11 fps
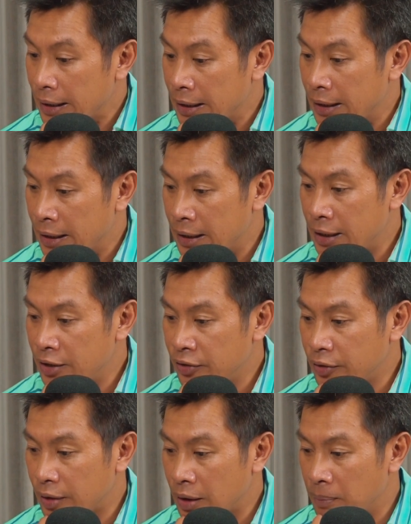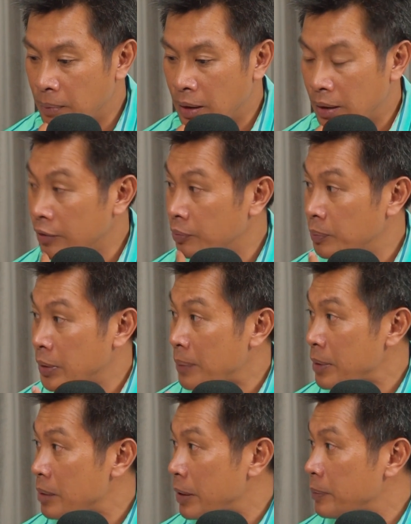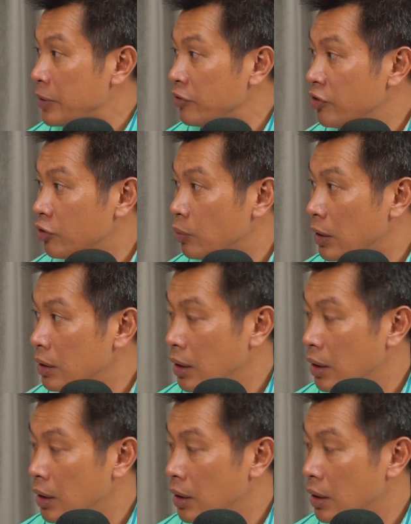it is it's becoming a big business as well.